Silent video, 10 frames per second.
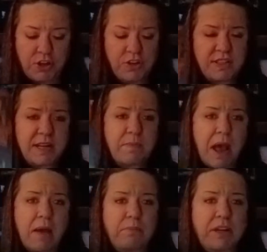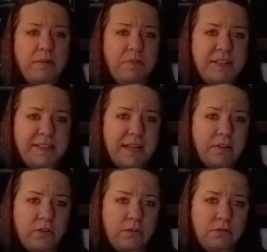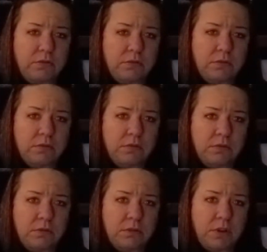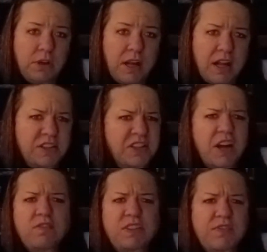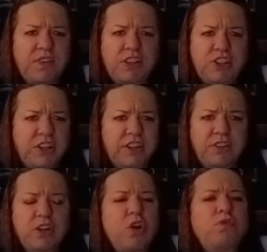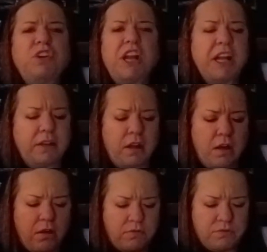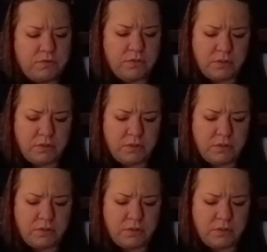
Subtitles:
seem happy to be single and self-sufficient. You don't need love.